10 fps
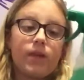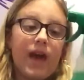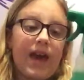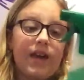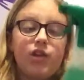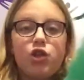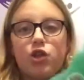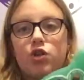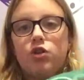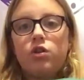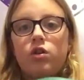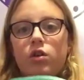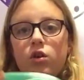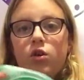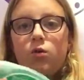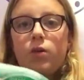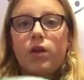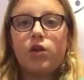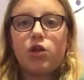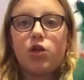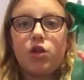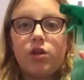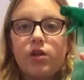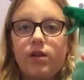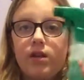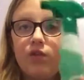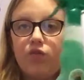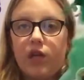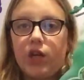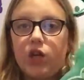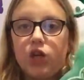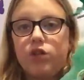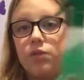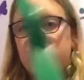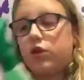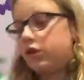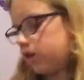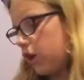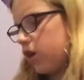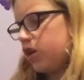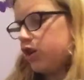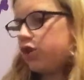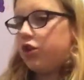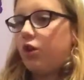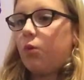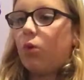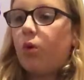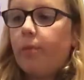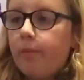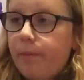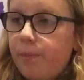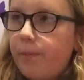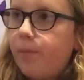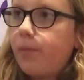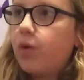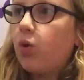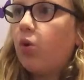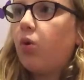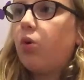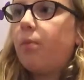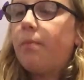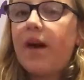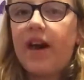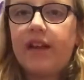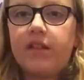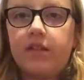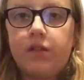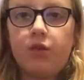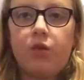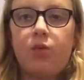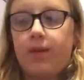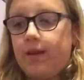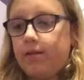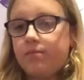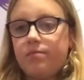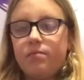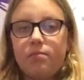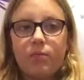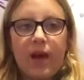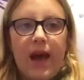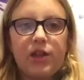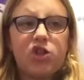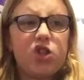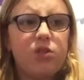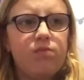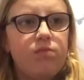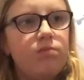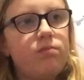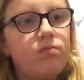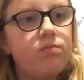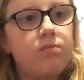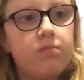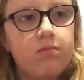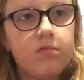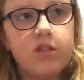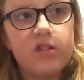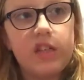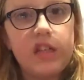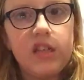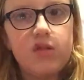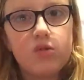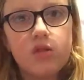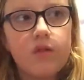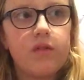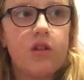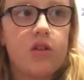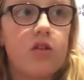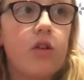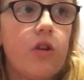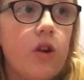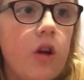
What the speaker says: cage, which is really good because you don't want your pet to catch a disease or something. I don't